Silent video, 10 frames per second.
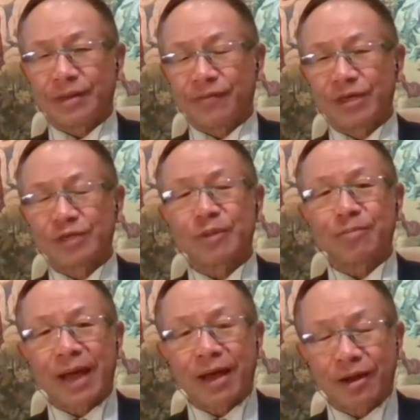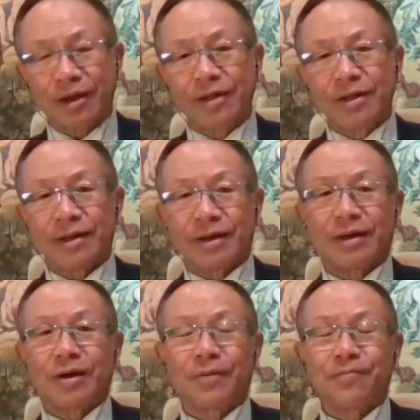Investment Bank,
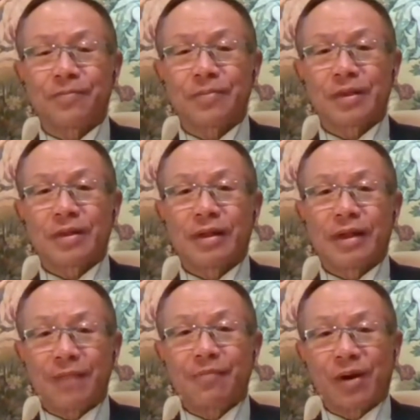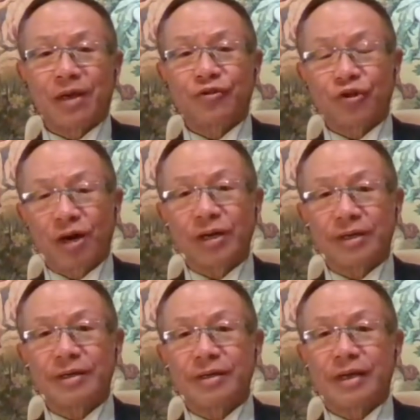um, led by
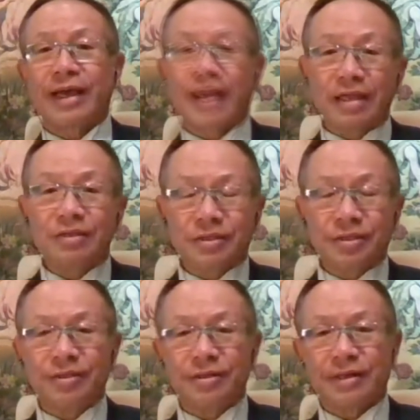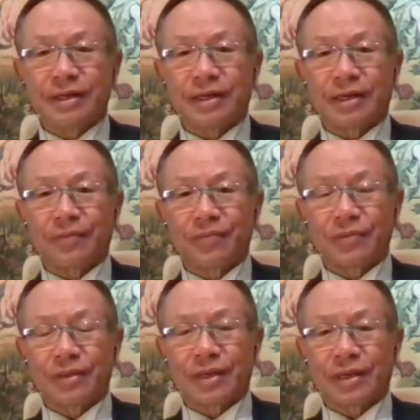China, against the
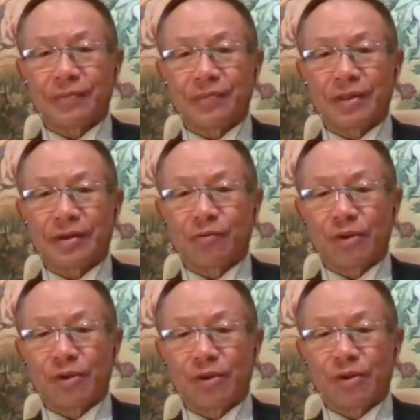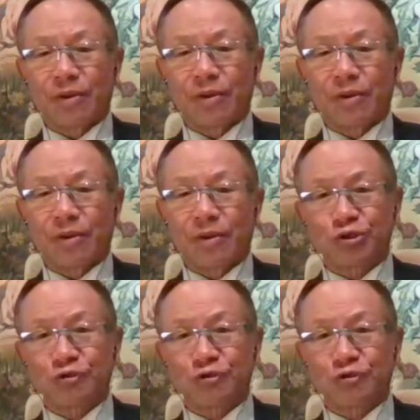um, um, uh, remonstrations from
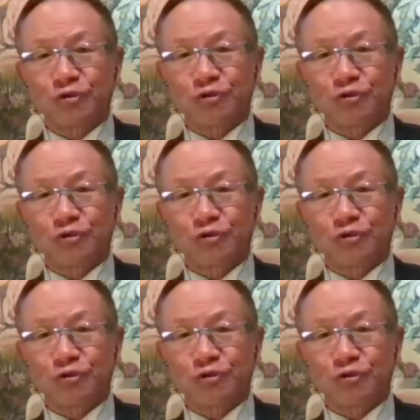the United